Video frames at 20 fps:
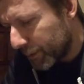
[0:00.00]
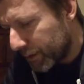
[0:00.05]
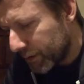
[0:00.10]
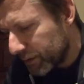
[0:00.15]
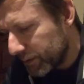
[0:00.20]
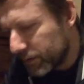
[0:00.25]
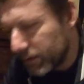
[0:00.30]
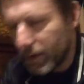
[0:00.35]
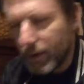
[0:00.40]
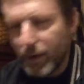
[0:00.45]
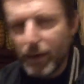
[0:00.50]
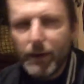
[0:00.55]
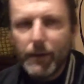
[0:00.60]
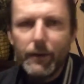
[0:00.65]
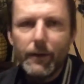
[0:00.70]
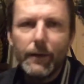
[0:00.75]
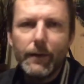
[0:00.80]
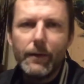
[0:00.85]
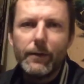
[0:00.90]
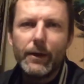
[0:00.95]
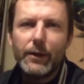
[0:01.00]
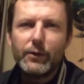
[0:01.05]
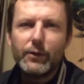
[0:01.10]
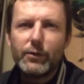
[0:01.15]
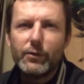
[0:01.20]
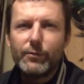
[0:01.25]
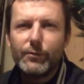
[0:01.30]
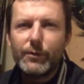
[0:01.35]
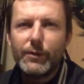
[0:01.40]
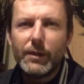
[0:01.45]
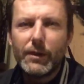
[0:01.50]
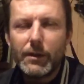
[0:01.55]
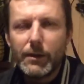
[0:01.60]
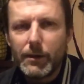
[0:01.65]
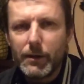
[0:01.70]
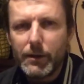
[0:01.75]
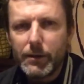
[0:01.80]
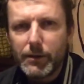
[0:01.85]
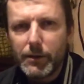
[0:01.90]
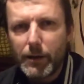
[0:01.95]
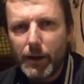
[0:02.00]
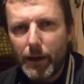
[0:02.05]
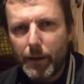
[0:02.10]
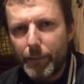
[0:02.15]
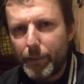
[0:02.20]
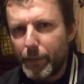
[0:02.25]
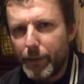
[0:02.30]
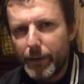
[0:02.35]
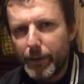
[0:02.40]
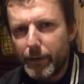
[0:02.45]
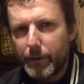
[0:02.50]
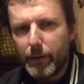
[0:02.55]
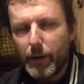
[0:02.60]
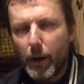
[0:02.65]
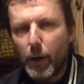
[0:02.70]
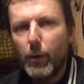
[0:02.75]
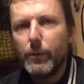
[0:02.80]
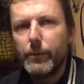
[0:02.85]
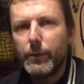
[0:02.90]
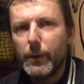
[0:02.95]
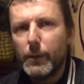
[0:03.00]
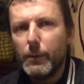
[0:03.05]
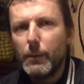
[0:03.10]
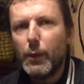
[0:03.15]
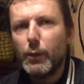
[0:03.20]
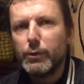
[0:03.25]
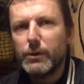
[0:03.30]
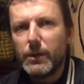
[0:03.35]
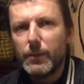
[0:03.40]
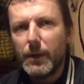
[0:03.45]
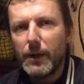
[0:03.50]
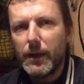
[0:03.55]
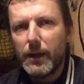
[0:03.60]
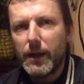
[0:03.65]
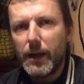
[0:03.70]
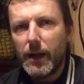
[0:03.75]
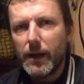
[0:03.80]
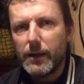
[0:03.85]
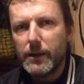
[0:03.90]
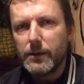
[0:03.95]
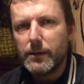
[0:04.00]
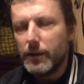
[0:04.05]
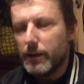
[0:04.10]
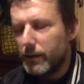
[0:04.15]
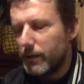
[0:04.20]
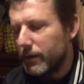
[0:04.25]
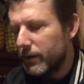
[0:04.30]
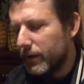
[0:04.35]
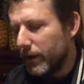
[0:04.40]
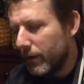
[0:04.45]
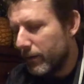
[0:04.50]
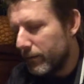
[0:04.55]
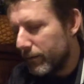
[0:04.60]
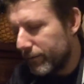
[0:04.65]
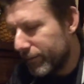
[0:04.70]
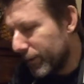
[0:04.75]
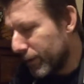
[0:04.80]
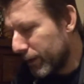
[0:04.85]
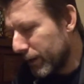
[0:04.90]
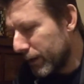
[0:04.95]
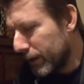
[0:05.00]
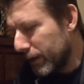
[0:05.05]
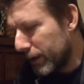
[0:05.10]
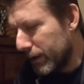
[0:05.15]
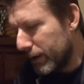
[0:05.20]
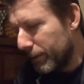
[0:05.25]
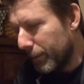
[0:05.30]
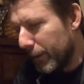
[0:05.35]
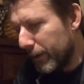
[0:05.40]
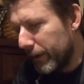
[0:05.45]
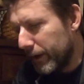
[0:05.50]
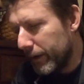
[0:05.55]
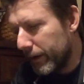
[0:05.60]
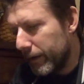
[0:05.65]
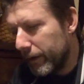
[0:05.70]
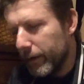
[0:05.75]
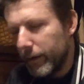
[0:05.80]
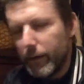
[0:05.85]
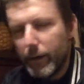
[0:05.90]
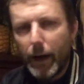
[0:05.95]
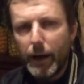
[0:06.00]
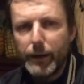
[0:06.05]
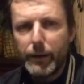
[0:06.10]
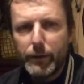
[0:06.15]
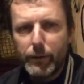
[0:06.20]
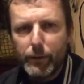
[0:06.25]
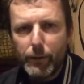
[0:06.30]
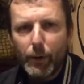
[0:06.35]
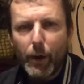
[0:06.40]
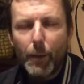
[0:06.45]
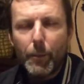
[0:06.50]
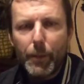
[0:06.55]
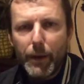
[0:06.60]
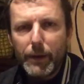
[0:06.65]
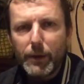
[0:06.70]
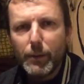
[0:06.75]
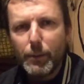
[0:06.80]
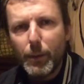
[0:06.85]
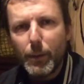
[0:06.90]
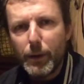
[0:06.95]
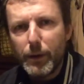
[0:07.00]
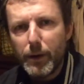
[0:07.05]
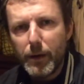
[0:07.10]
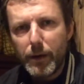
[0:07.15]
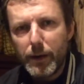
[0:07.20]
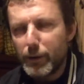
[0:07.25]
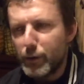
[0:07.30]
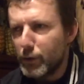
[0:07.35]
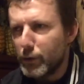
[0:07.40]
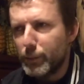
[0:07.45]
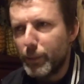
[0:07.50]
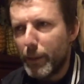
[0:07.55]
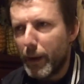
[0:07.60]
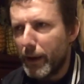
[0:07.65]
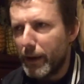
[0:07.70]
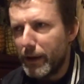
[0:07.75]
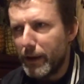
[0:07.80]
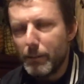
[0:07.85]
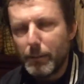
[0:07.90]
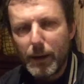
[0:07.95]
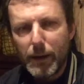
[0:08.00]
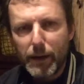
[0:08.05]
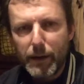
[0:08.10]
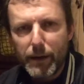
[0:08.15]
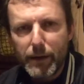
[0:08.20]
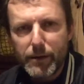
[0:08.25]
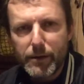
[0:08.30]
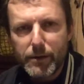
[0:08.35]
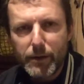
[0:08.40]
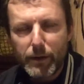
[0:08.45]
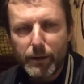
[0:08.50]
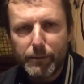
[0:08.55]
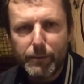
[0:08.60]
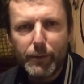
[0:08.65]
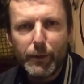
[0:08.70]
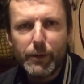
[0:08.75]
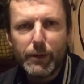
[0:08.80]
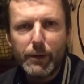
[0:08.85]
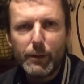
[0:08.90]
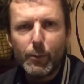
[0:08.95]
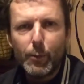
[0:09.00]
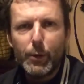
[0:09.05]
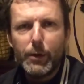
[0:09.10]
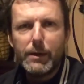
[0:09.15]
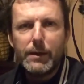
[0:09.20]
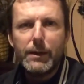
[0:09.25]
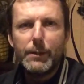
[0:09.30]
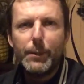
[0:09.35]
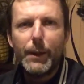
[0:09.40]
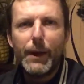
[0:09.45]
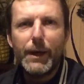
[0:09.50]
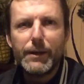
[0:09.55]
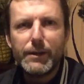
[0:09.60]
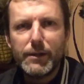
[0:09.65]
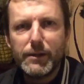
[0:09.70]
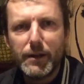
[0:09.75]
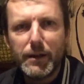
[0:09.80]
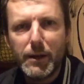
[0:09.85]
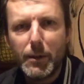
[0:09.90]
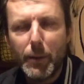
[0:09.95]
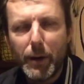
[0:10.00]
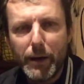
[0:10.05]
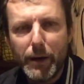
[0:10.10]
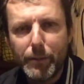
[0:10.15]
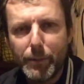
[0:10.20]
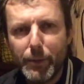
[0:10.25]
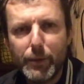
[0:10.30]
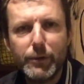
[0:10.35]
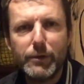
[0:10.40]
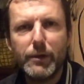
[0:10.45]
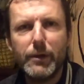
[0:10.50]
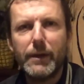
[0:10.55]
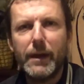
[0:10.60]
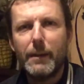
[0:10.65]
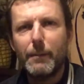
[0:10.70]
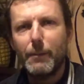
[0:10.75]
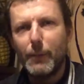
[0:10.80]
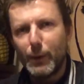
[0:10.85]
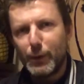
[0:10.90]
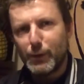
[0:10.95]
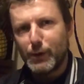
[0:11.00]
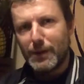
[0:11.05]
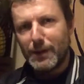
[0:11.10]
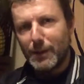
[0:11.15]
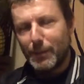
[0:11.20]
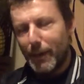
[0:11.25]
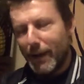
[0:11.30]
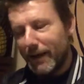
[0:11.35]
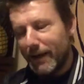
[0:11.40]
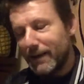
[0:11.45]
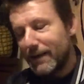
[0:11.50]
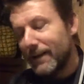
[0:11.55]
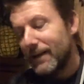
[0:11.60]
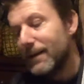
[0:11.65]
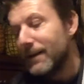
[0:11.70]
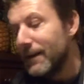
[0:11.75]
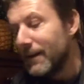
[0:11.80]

because that's just ridiculous, you know. You got the multimillionaires and you don't fucking need the money. And I bet your money is just making millions on a fucking weekly basis anyway, because you got that much in the bank.